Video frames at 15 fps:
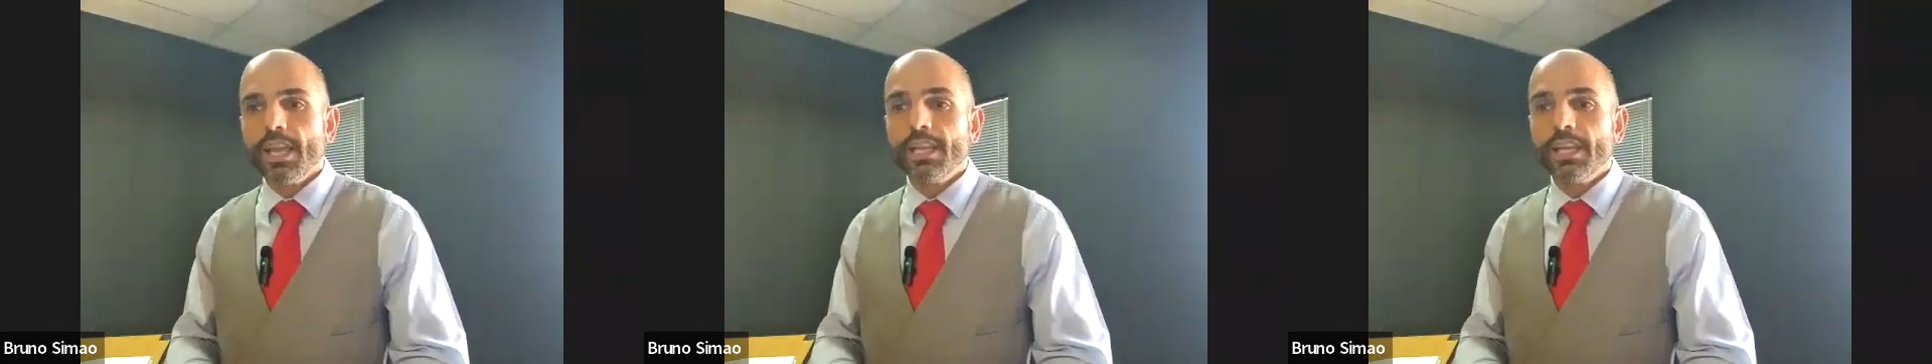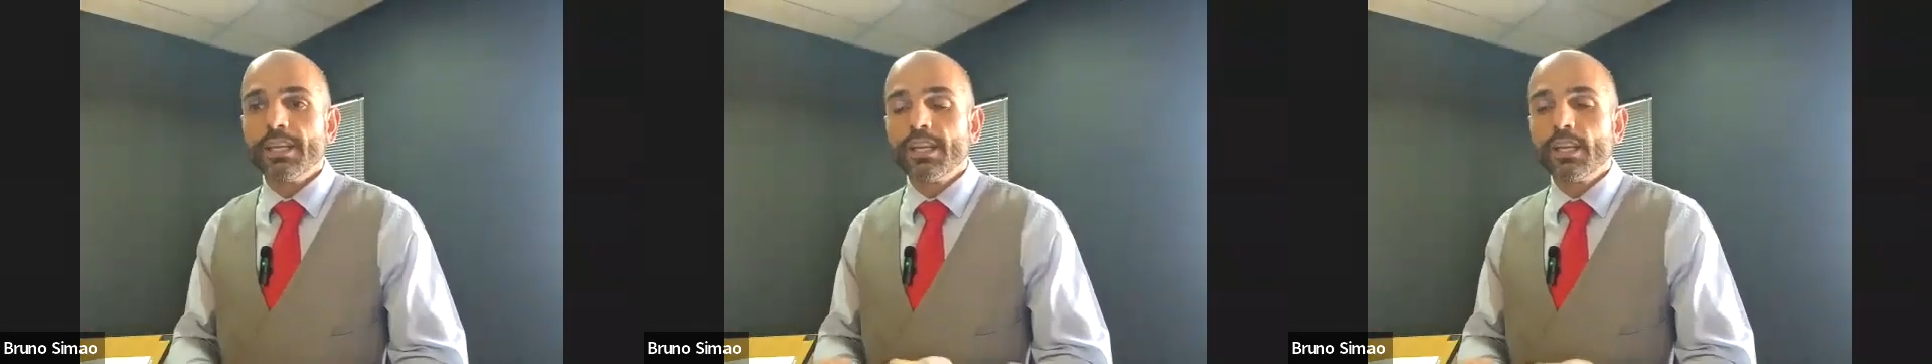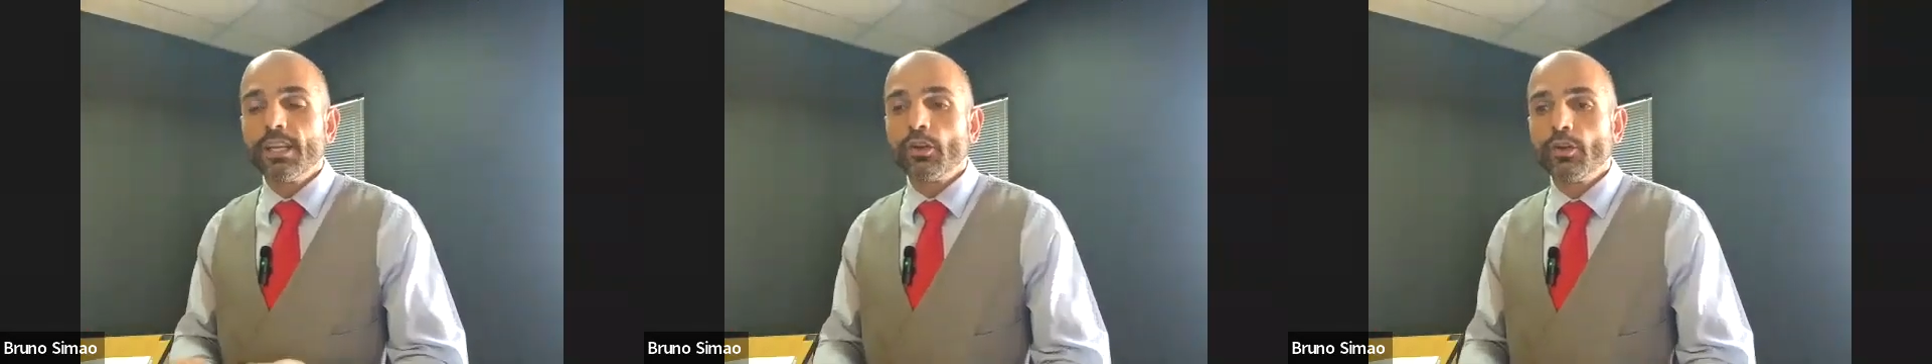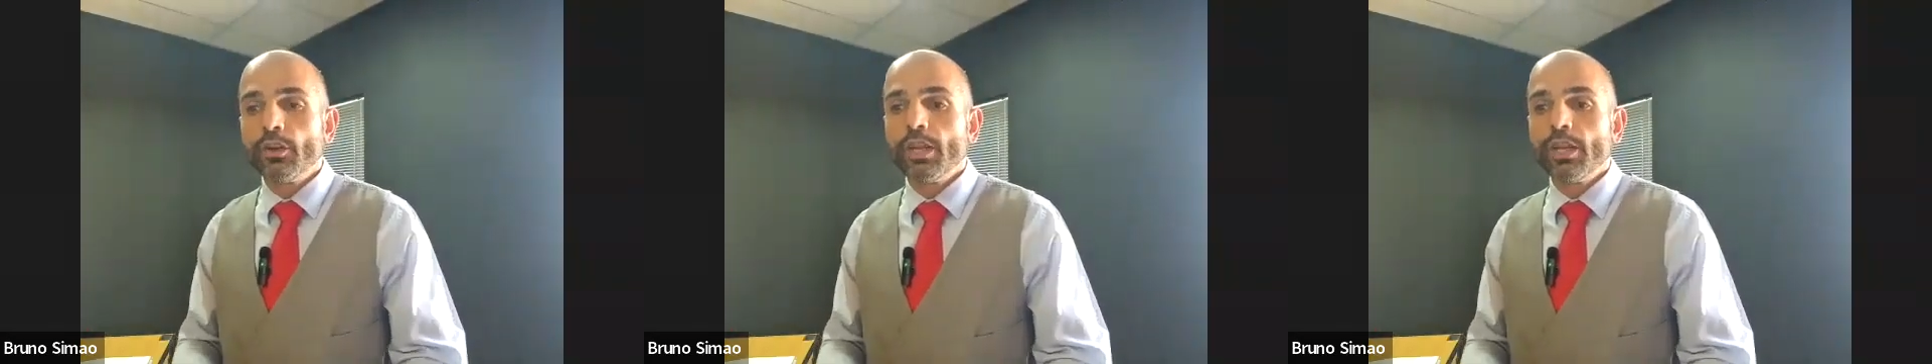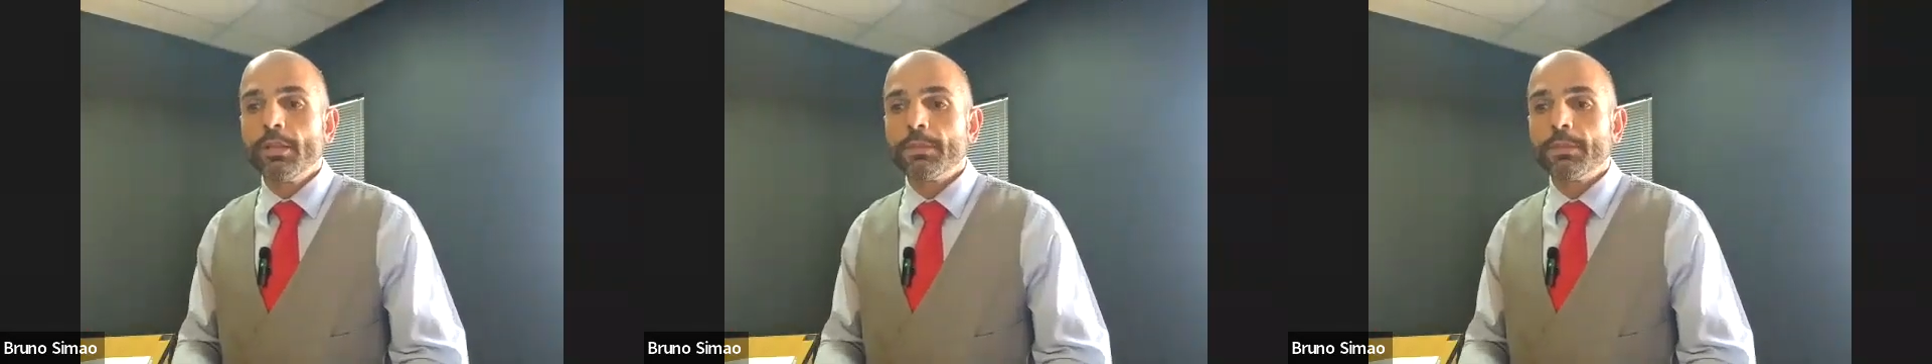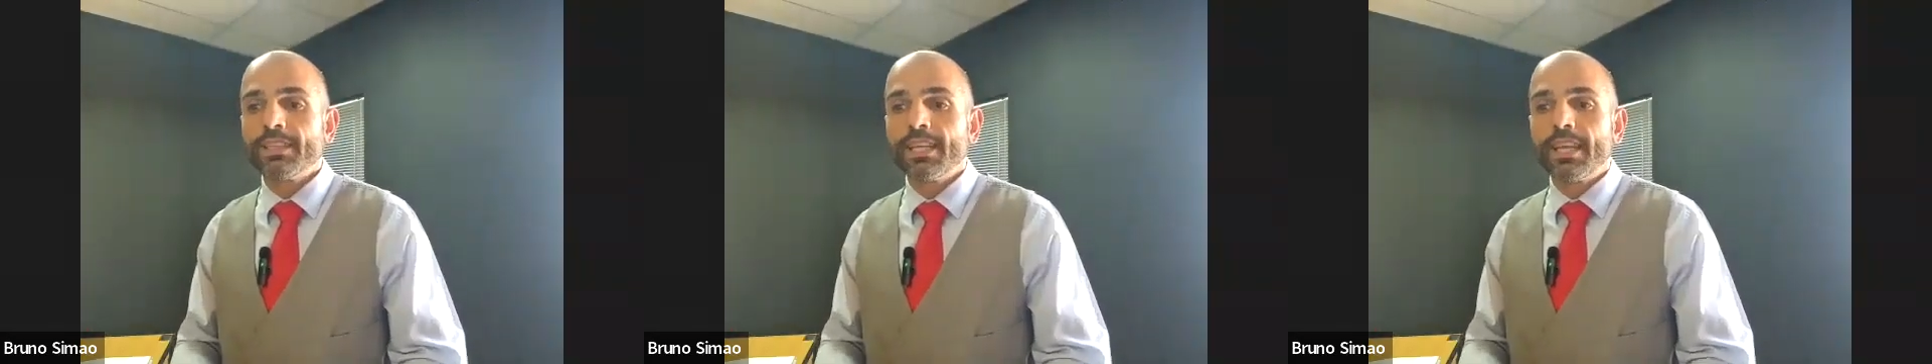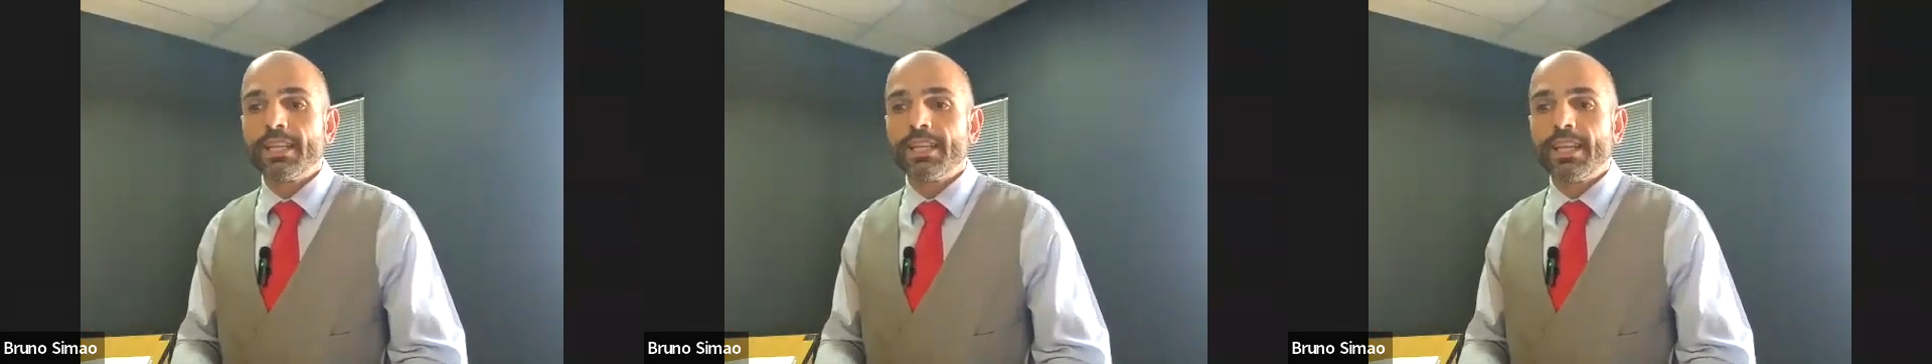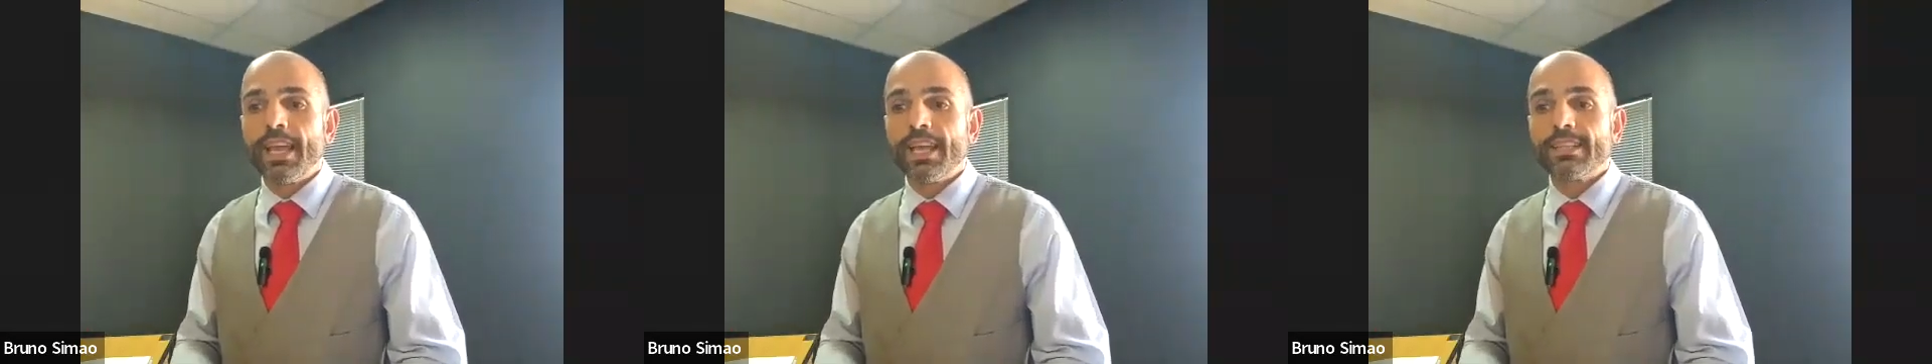in an agreement
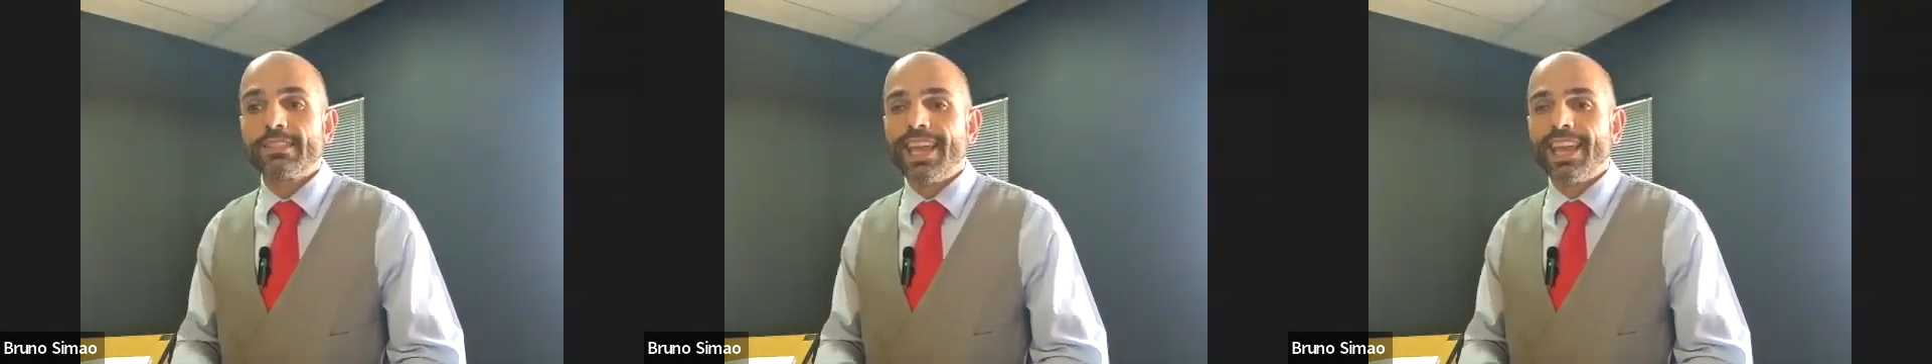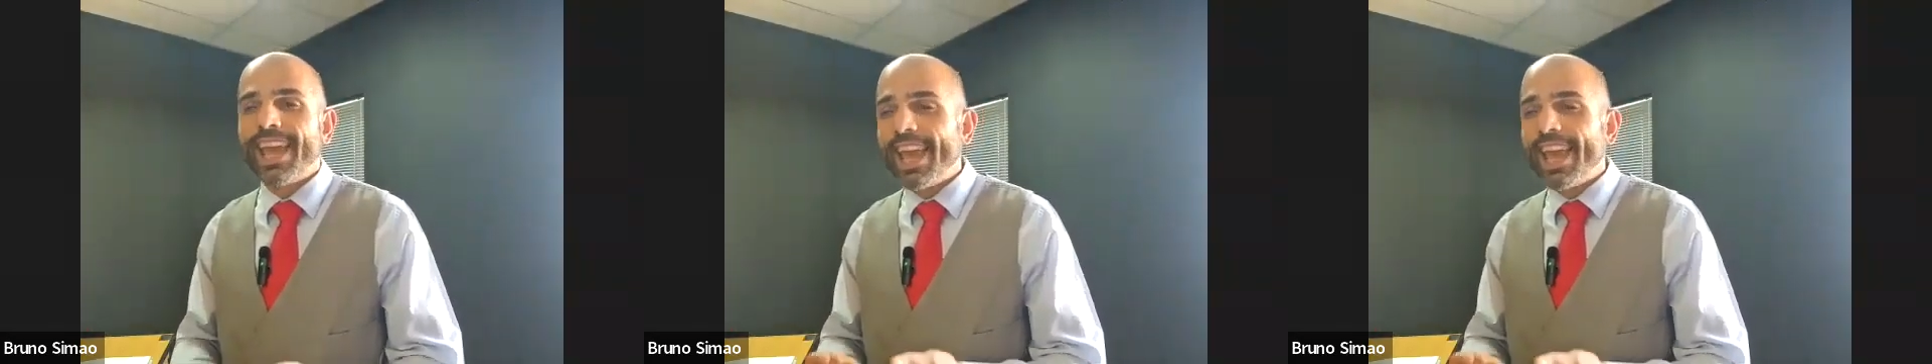that has